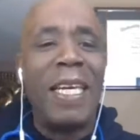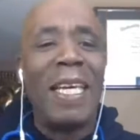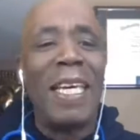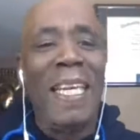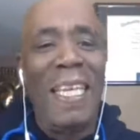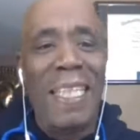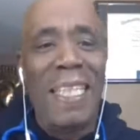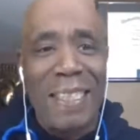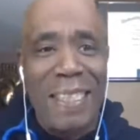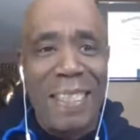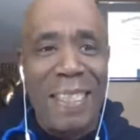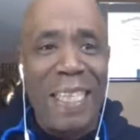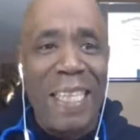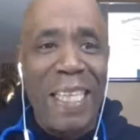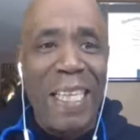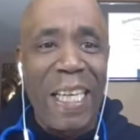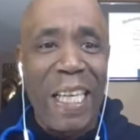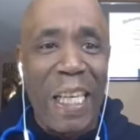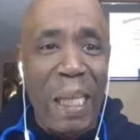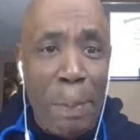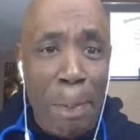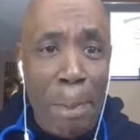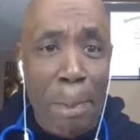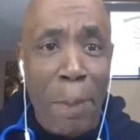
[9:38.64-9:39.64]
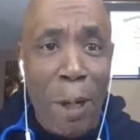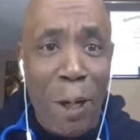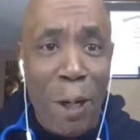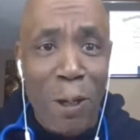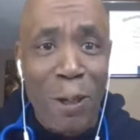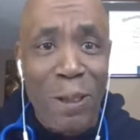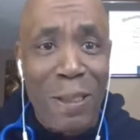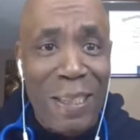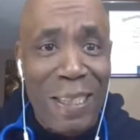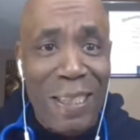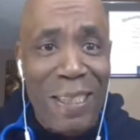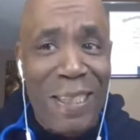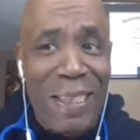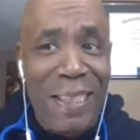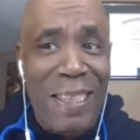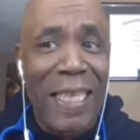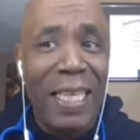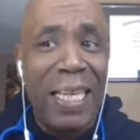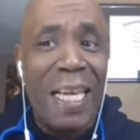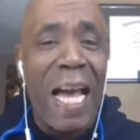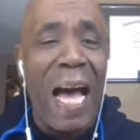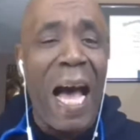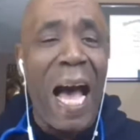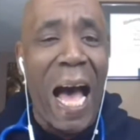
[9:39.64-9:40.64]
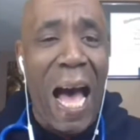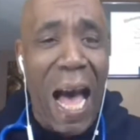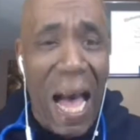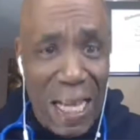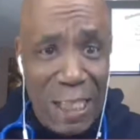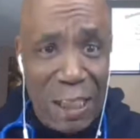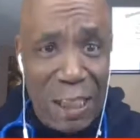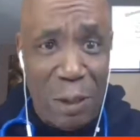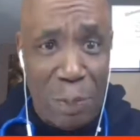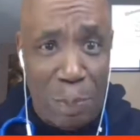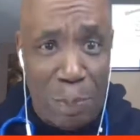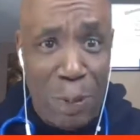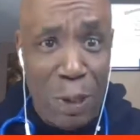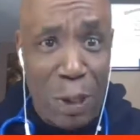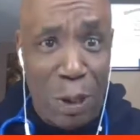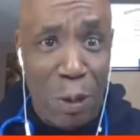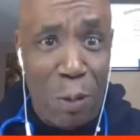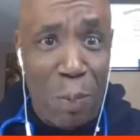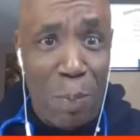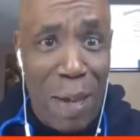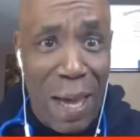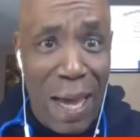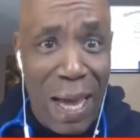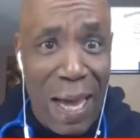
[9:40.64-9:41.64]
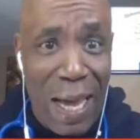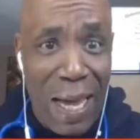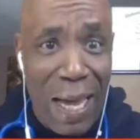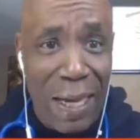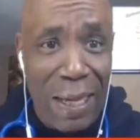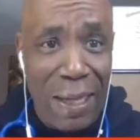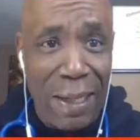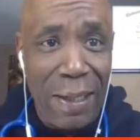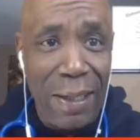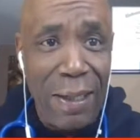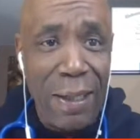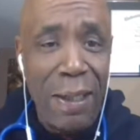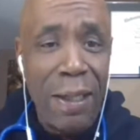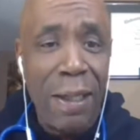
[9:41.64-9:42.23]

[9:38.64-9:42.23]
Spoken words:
is the emergency hospital bag.